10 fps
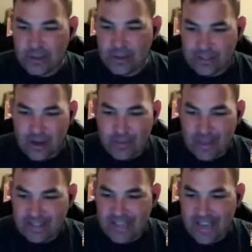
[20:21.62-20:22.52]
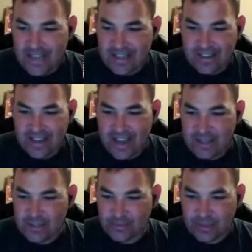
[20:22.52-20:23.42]
go to Joe Montana, and I
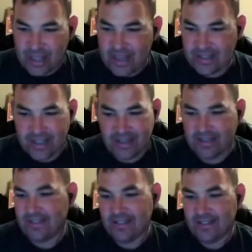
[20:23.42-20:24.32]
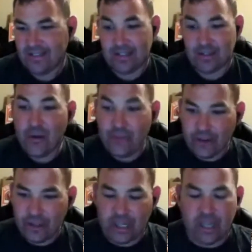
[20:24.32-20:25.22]
just realized like,
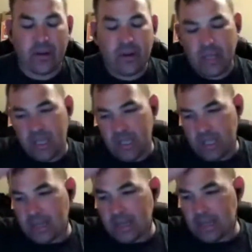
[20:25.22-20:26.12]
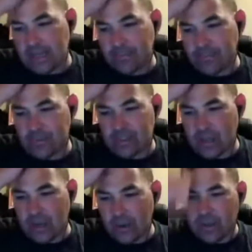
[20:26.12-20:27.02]
it's over, you know? Uh,
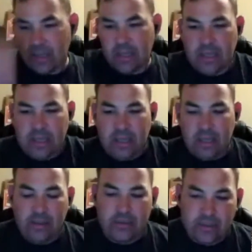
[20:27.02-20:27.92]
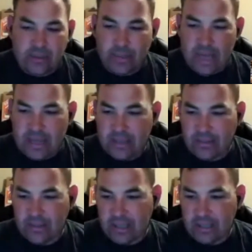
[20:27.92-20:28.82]
so those are some
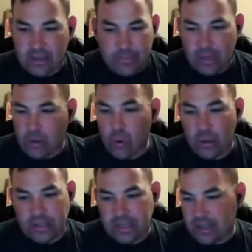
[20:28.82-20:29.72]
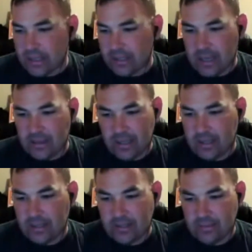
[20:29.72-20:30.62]
guys I think. I mean, Corey Dillon, I
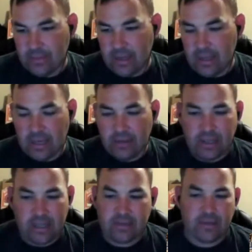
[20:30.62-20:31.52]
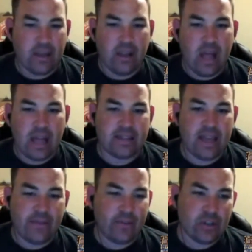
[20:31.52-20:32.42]
think is, and I think it's a
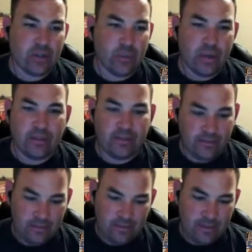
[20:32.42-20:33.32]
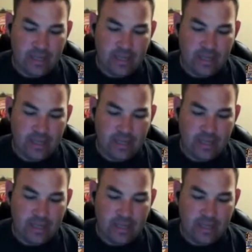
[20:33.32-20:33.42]
lot to have to do with